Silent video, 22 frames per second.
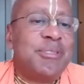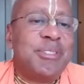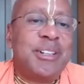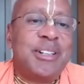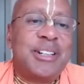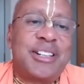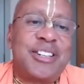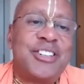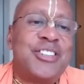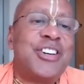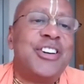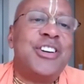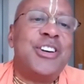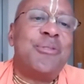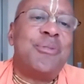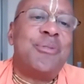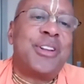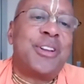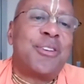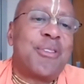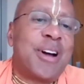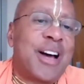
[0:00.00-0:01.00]
continue
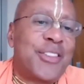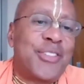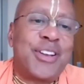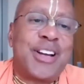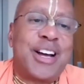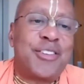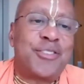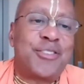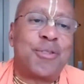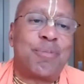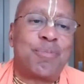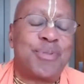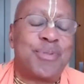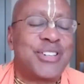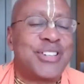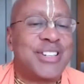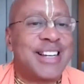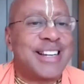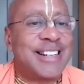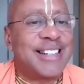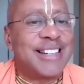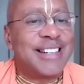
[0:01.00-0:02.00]
in the Ratha Yatra
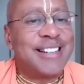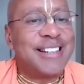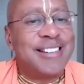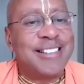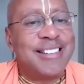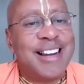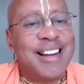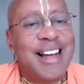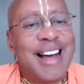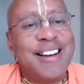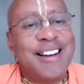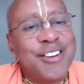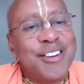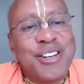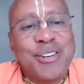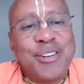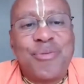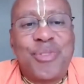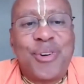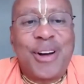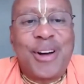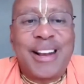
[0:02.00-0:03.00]
procession. I could
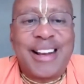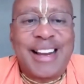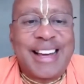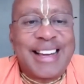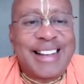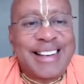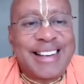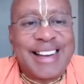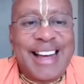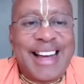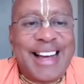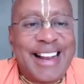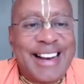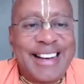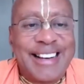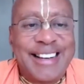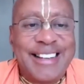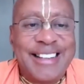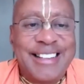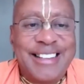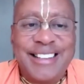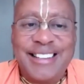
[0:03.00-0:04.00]
have thought like that,
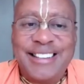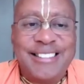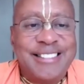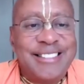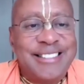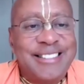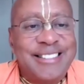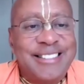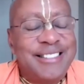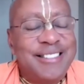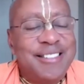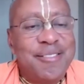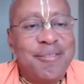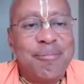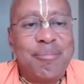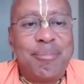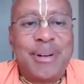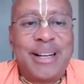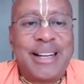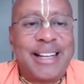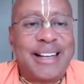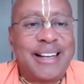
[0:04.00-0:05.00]

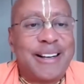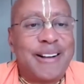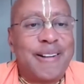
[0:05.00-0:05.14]
but